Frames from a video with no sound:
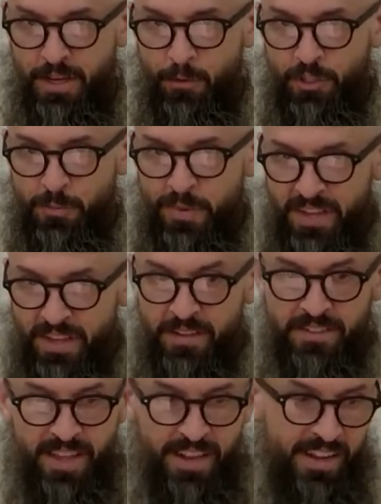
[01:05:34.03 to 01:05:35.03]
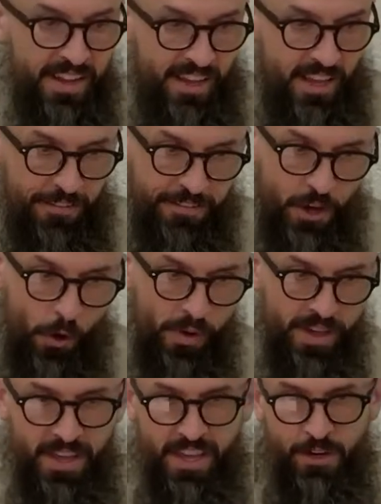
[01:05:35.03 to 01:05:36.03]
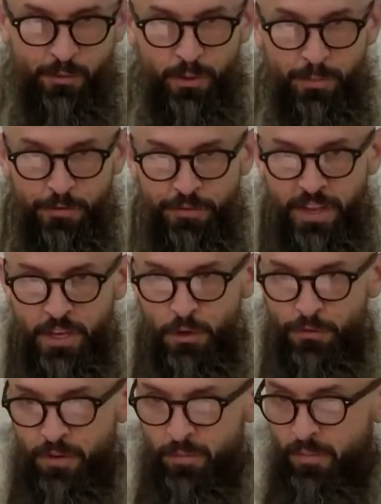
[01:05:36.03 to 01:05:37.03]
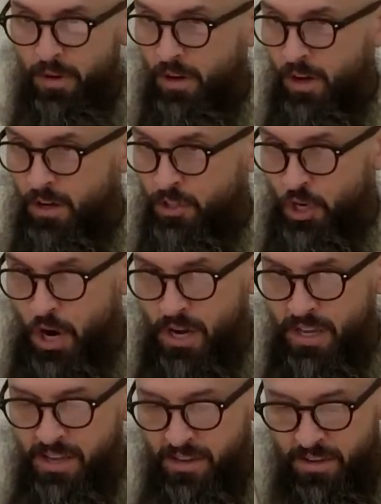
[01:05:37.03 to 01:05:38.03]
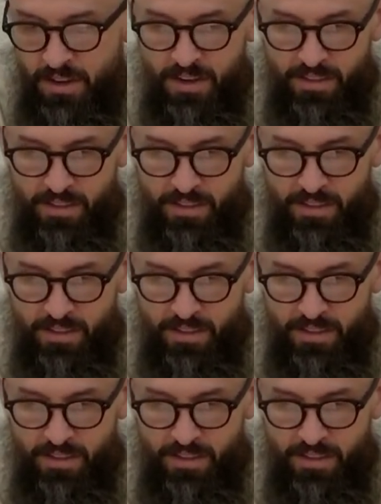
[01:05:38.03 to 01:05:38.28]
which means that if going in would prevent you from jogging,